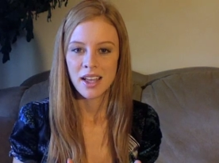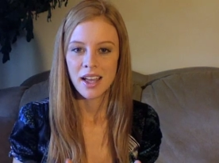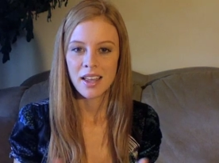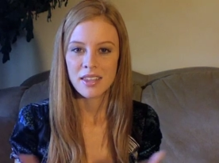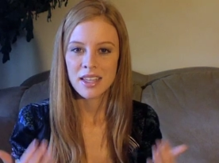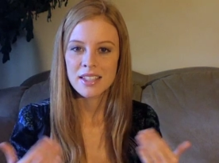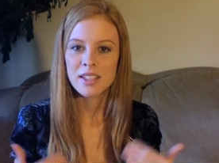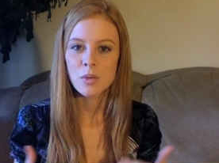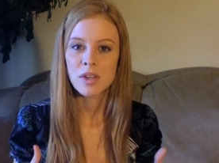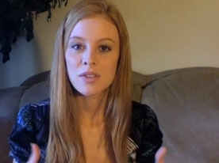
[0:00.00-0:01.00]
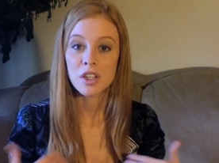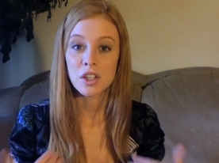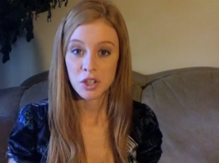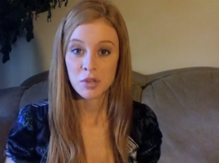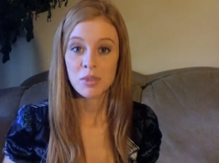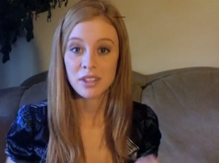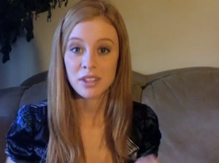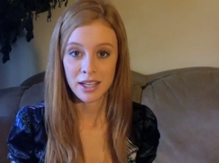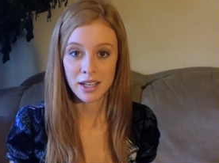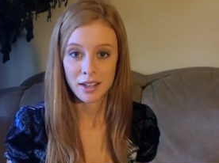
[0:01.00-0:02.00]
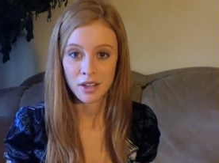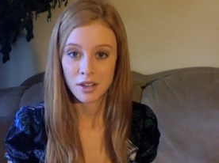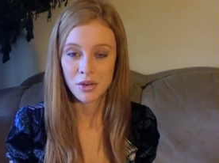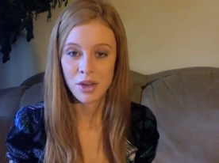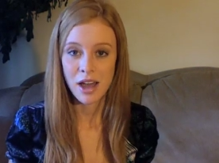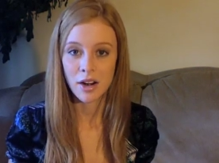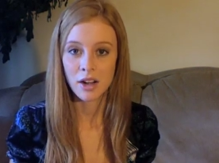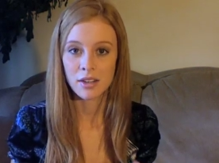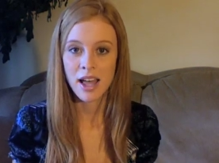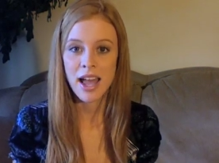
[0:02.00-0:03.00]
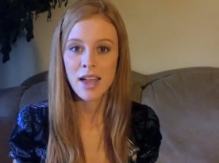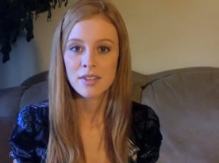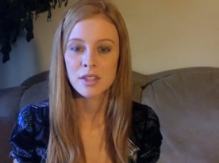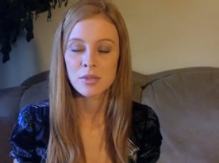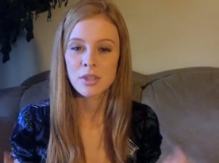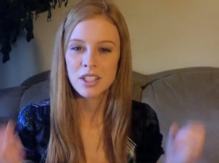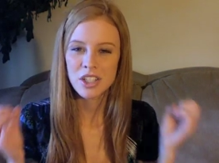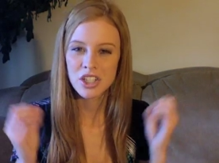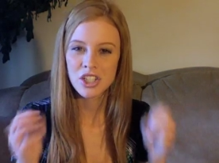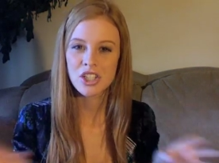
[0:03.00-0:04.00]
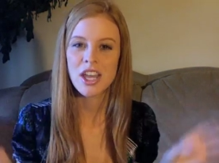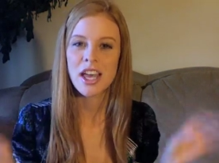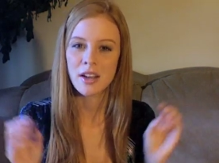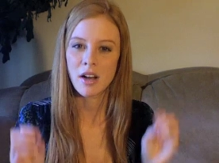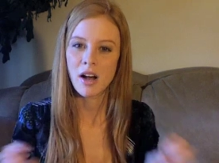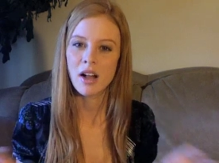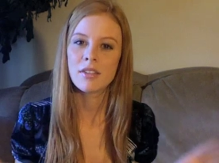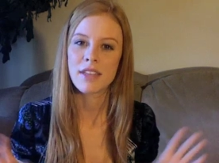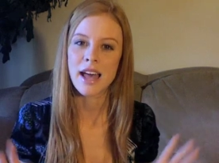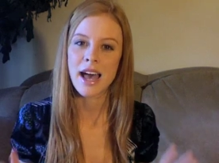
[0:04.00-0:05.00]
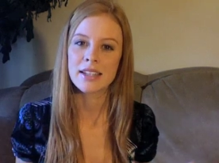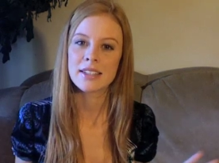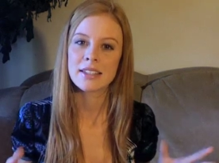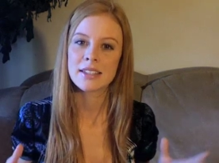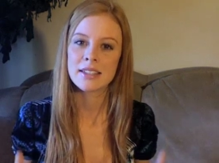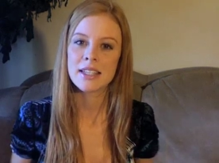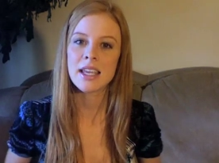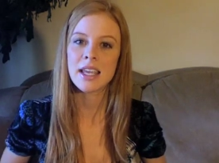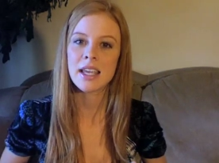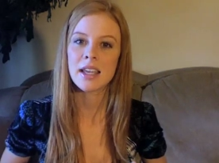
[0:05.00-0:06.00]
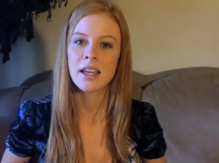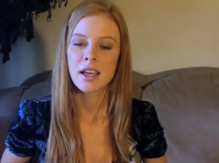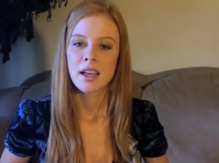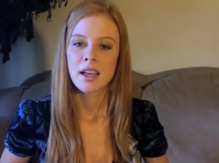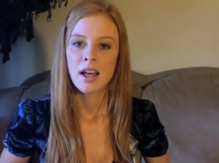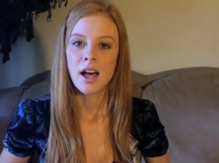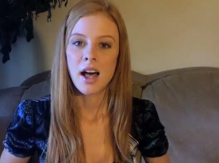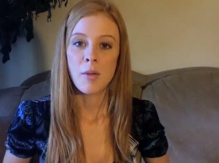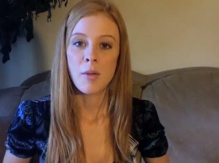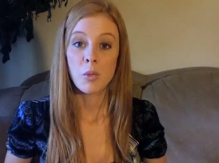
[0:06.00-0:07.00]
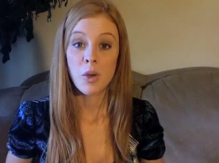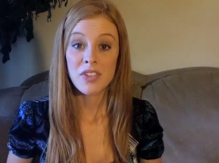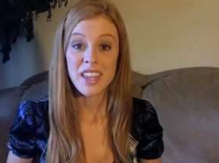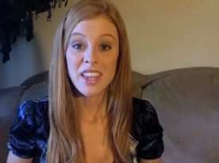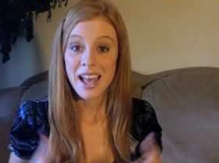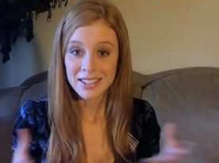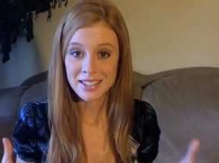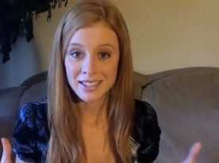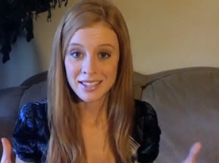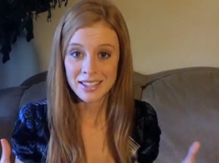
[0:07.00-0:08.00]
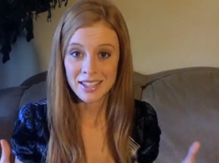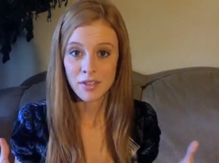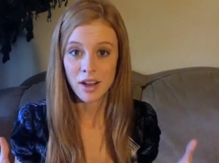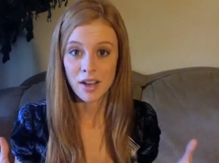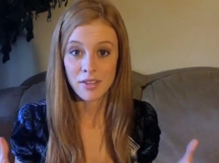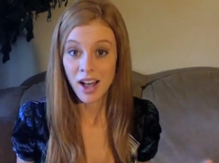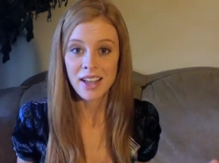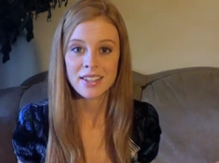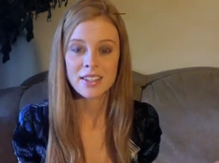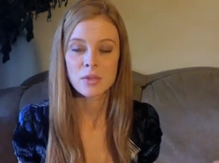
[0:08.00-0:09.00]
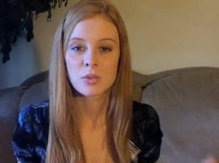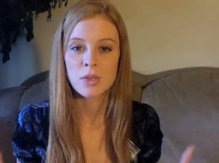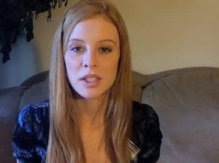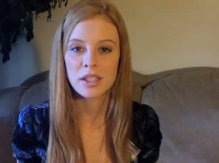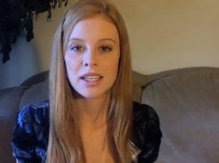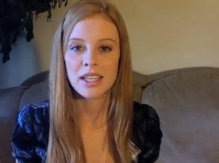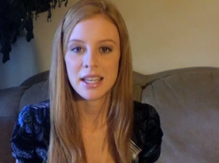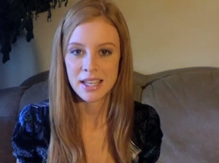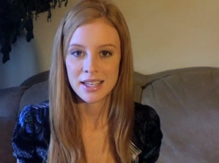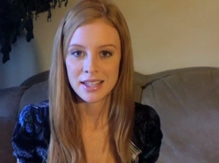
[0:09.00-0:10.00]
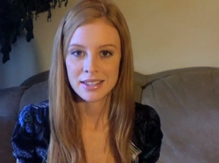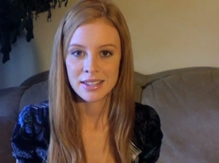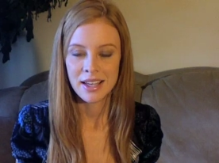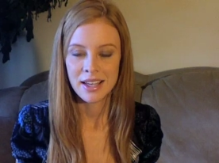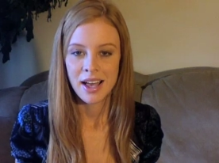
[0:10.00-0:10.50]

uh, things that we've accumulated throughout our lives to really just shed all of that to see um, what the essence of, of us really is.